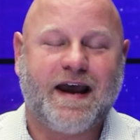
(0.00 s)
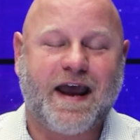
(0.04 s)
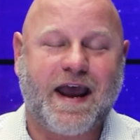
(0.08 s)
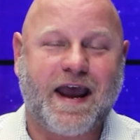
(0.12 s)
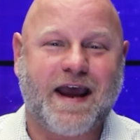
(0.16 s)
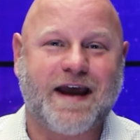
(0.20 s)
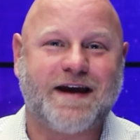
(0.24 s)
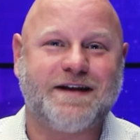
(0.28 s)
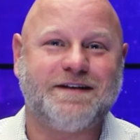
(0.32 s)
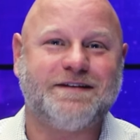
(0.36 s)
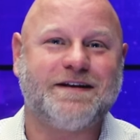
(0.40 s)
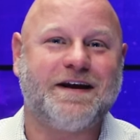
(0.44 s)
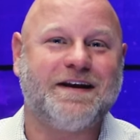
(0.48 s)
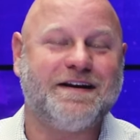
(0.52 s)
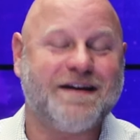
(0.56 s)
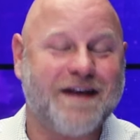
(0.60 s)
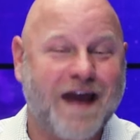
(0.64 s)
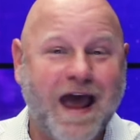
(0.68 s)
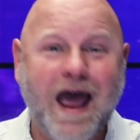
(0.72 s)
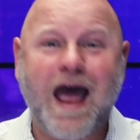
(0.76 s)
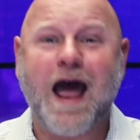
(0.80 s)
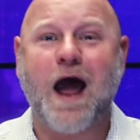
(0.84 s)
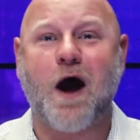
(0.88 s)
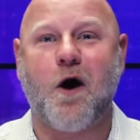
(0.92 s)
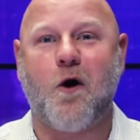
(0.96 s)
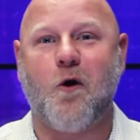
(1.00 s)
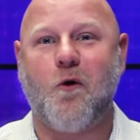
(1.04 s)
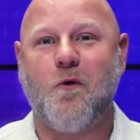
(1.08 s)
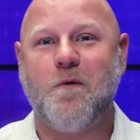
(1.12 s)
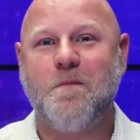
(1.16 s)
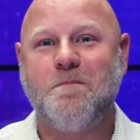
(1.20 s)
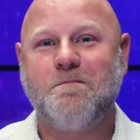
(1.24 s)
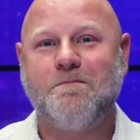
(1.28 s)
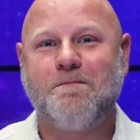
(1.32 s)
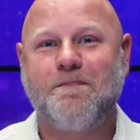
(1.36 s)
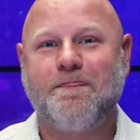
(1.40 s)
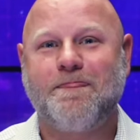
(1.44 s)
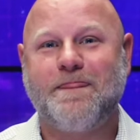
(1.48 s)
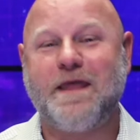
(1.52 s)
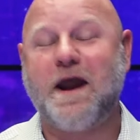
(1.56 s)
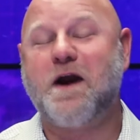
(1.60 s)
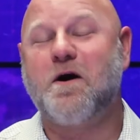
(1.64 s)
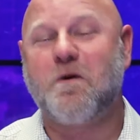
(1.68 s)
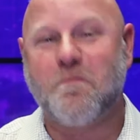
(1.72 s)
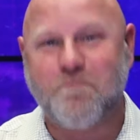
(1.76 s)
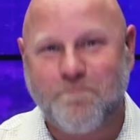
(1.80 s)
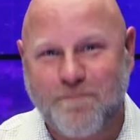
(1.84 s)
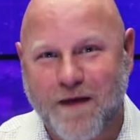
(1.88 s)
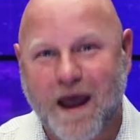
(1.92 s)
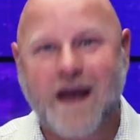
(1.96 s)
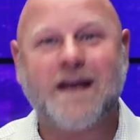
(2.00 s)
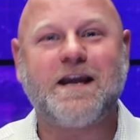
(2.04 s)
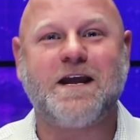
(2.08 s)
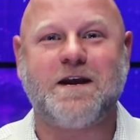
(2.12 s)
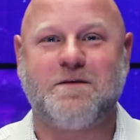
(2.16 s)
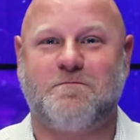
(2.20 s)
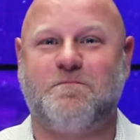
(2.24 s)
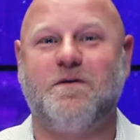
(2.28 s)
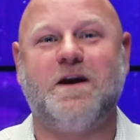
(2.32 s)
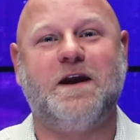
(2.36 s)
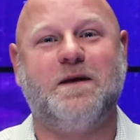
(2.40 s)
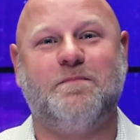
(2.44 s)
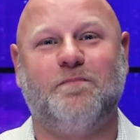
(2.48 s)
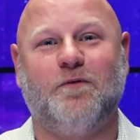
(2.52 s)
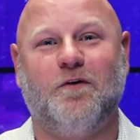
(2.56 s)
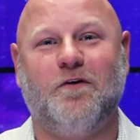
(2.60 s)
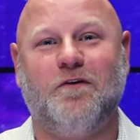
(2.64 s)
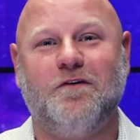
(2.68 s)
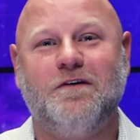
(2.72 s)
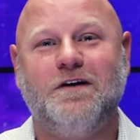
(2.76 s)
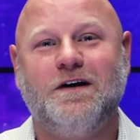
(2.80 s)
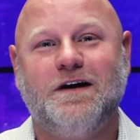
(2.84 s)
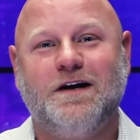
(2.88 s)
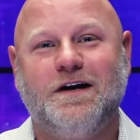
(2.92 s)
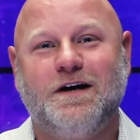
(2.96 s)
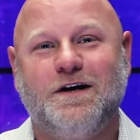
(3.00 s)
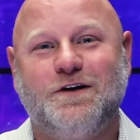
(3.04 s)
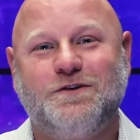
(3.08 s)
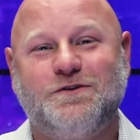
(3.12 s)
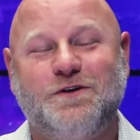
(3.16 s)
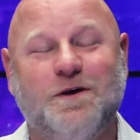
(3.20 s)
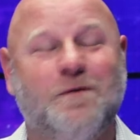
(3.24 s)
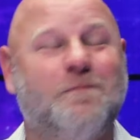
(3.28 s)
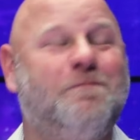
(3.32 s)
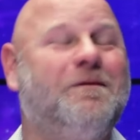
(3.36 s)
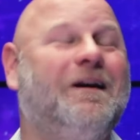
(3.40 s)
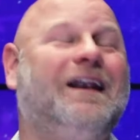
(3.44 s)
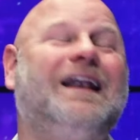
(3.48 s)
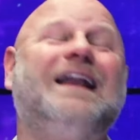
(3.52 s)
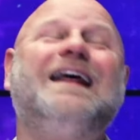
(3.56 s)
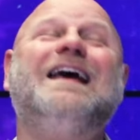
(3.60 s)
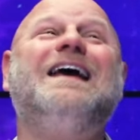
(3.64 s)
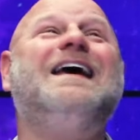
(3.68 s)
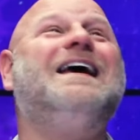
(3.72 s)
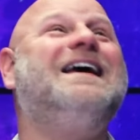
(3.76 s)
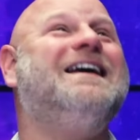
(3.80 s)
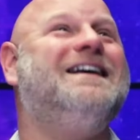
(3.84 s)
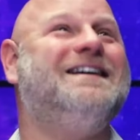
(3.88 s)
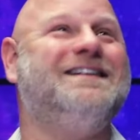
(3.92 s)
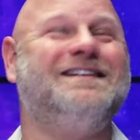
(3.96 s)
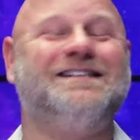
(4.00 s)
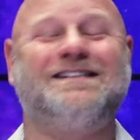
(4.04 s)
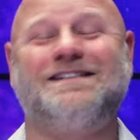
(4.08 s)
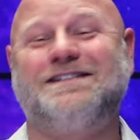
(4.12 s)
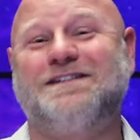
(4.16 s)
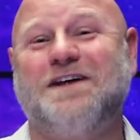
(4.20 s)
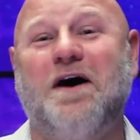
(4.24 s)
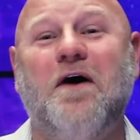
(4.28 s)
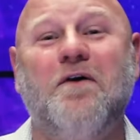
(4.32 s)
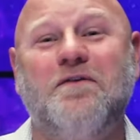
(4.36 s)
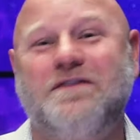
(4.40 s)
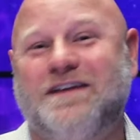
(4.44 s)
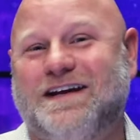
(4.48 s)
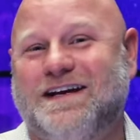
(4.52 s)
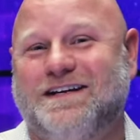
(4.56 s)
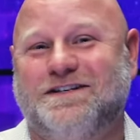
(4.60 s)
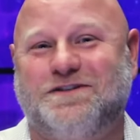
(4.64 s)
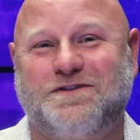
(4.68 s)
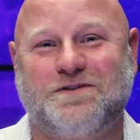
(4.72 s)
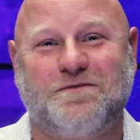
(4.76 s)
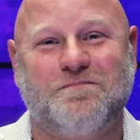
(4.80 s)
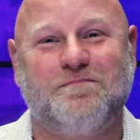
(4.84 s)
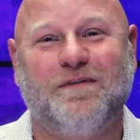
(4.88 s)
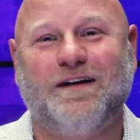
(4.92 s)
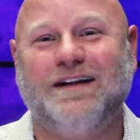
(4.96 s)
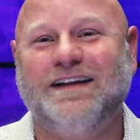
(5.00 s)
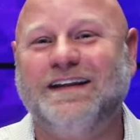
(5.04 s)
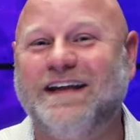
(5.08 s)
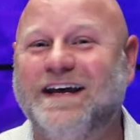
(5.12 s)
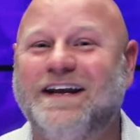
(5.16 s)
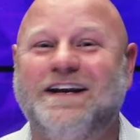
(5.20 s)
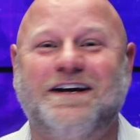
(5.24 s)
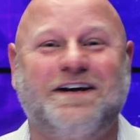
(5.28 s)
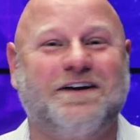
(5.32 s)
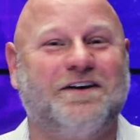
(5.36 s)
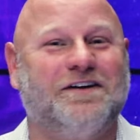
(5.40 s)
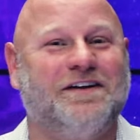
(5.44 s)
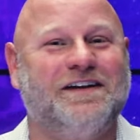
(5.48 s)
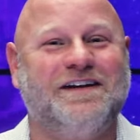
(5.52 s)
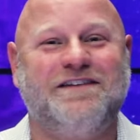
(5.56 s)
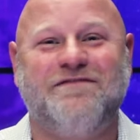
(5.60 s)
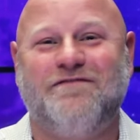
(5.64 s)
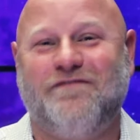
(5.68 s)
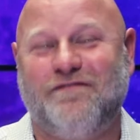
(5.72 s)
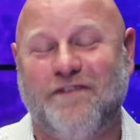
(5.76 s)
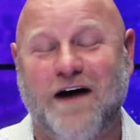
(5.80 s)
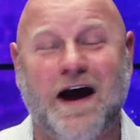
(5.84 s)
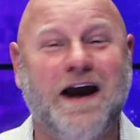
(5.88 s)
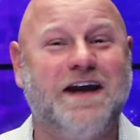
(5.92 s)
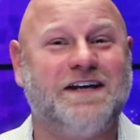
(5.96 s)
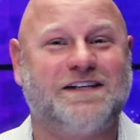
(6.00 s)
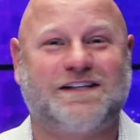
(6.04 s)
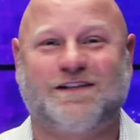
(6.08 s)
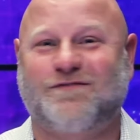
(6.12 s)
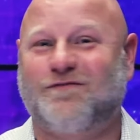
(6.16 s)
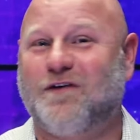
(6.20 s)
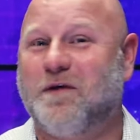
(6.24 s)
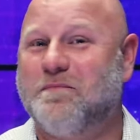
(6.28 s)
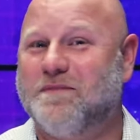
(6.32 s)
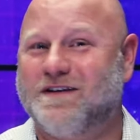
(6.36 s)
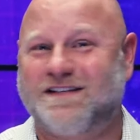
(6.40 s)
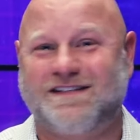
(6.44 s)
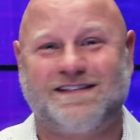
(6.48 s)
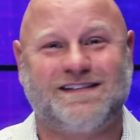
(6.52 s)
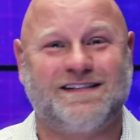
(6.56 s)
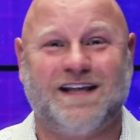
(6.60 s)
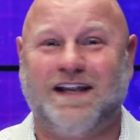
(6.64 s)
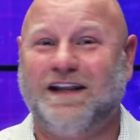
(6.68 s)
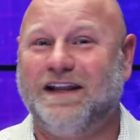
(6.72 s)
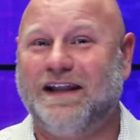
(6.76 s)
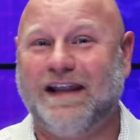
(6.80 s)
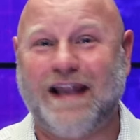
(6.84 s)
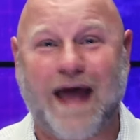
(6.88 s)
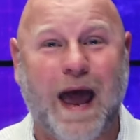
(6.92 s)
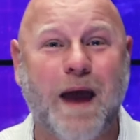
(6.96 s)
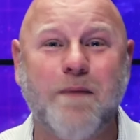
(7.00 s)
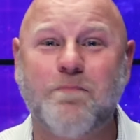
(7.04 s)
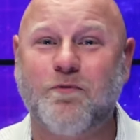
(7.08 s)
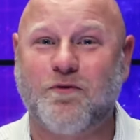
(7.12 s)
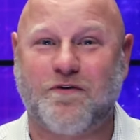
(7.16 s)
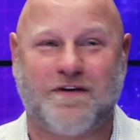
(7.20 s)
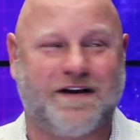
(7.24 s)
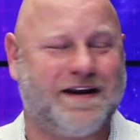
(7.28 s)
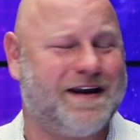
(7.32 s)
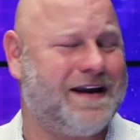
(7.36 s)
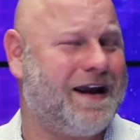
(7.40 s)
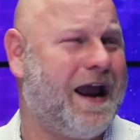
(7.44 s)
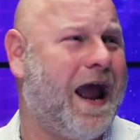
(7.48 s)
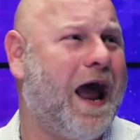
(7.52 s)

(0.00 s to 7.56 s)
And now they are begging people to please don't get your political advice from a celebrity.